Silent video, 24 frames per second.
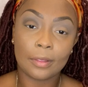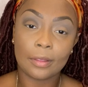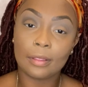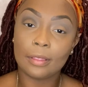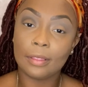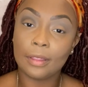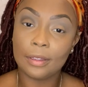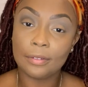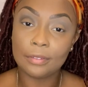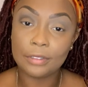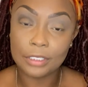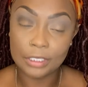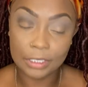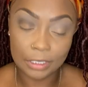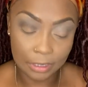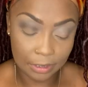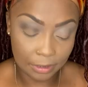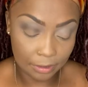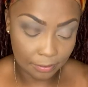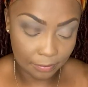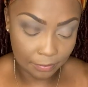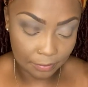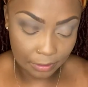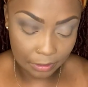Love
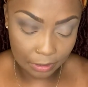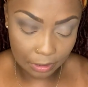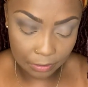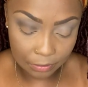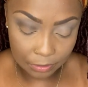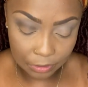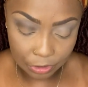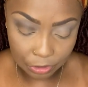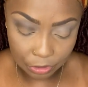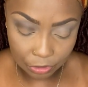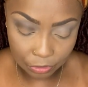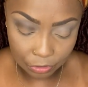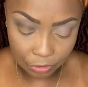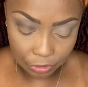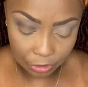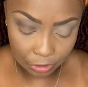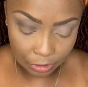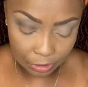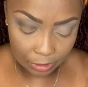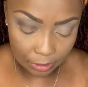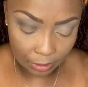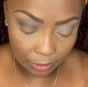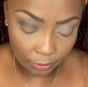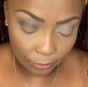yourself and always choose
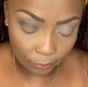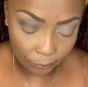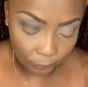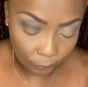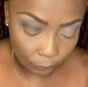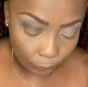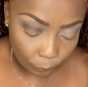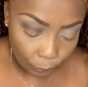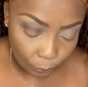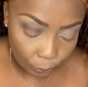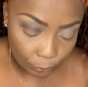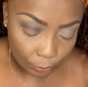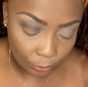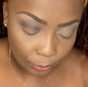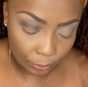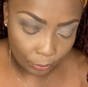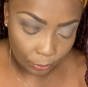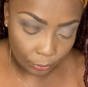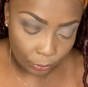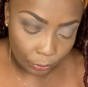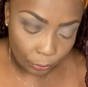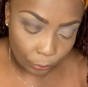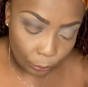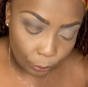yourself.
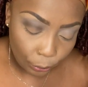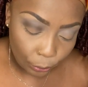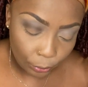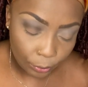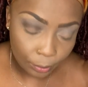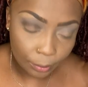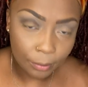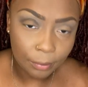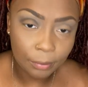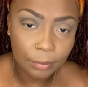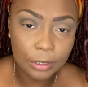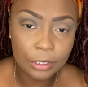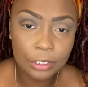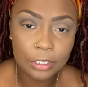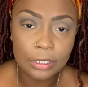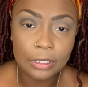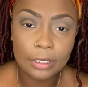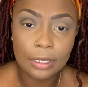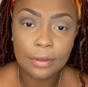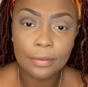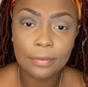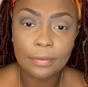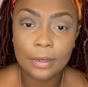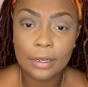Put
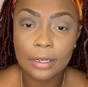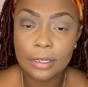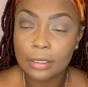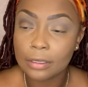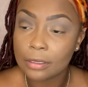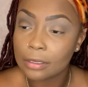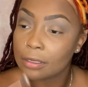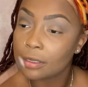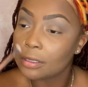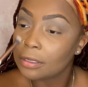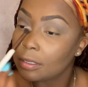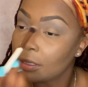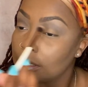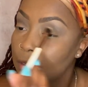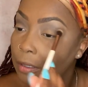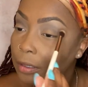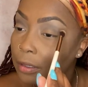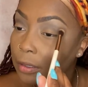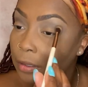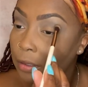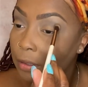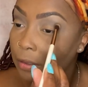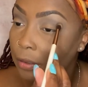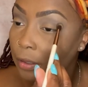yourself first.
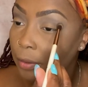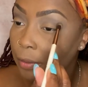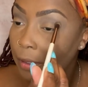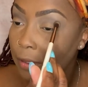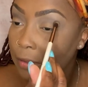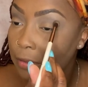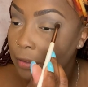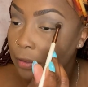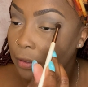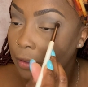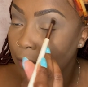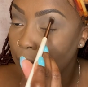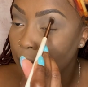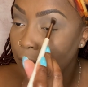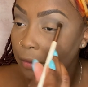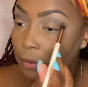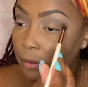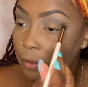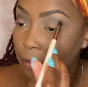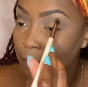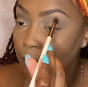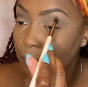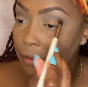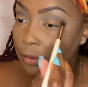Nobody else is gonna do
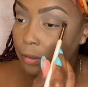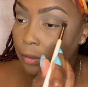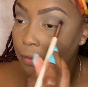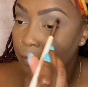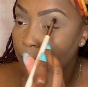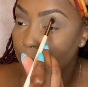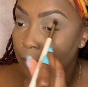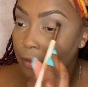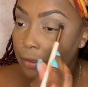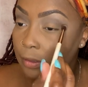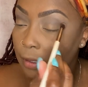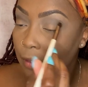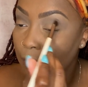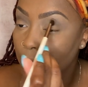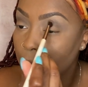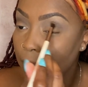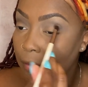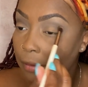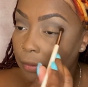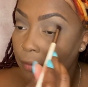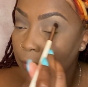it. Do it for yourself.